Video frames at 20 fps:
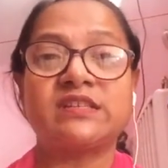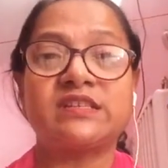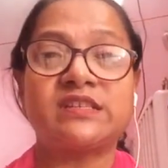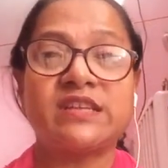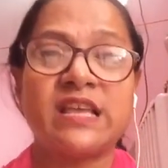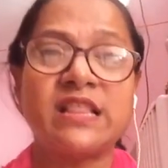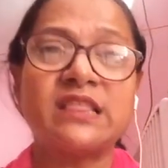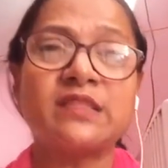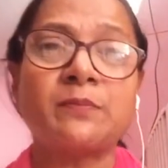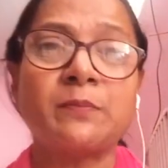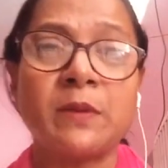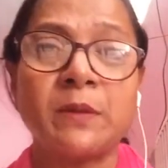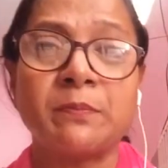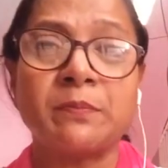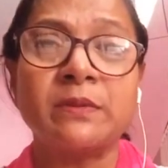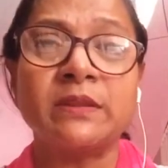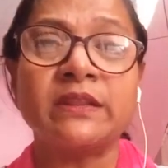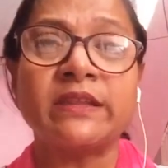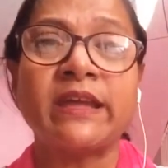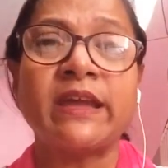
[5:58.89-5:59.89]
tell the
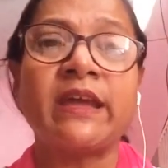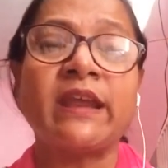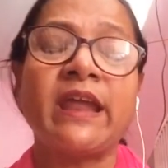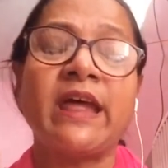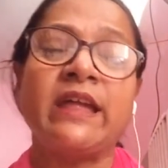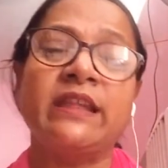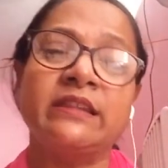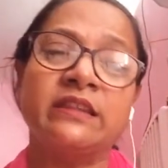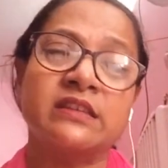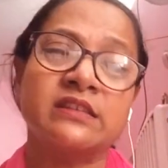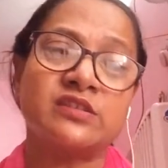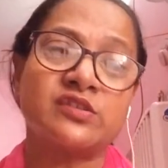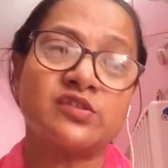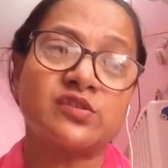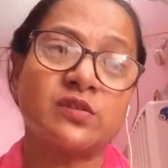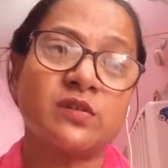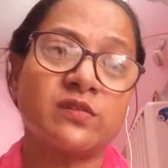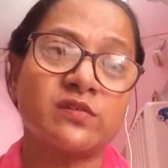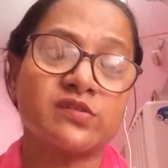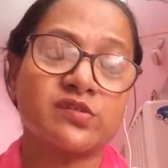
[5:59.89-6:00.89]
people there and the
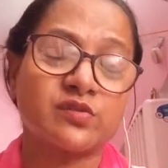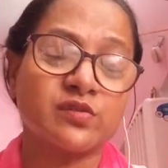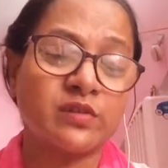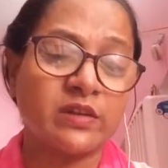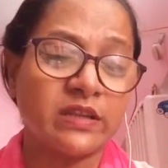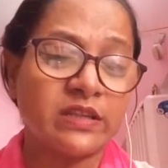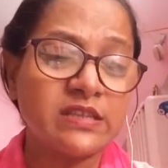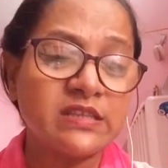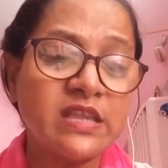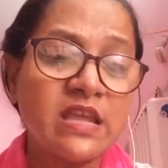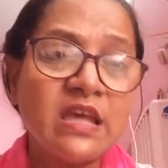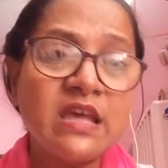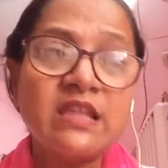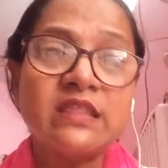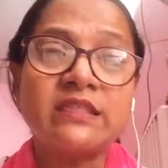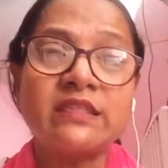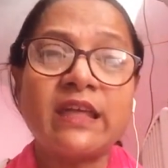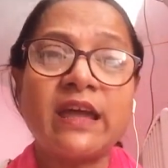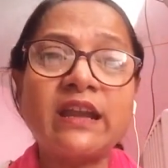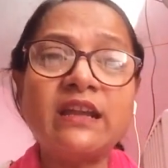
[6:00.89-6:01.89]
students
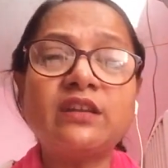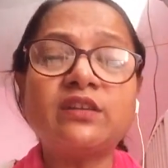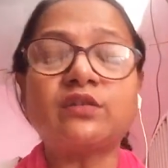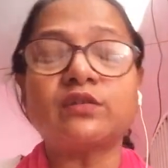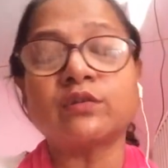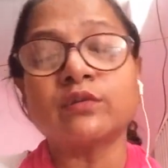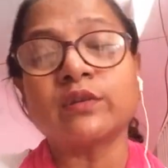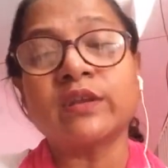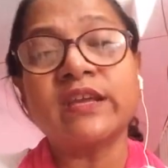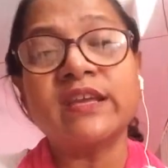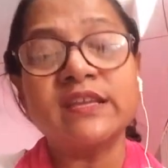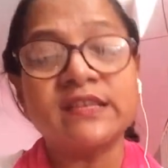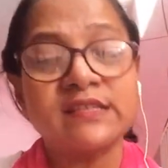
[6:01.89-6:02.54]
that today